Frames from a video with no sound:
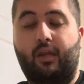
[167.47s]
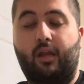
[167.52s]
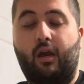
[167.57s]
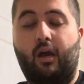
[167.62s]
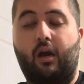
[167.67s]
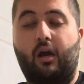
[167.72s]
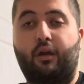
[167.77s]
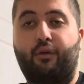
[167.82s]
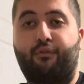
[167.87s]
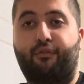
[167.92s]

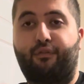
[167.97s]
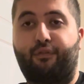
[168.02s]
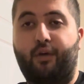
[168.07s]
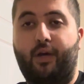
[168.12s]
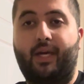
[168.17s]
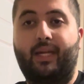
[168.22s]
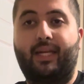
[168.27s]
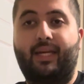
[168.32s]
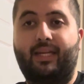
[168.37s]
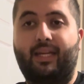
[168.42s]
on
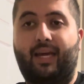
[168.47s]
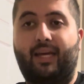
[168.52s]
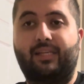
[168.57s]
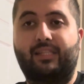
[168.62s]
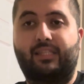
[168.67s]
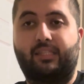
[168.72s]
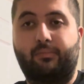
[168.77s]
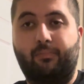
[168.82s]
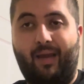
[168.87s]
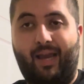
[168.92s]
Friday night
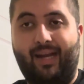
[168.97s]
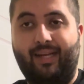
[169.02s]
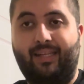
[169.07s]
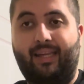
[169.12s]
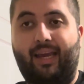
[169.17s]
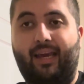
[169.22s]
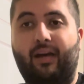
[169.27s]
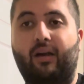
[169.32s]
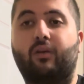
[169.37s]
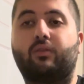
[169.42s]

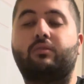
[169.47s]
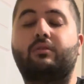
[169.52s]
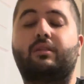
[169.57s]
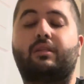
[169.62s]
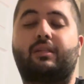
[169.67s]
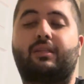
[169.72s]
SmackDown,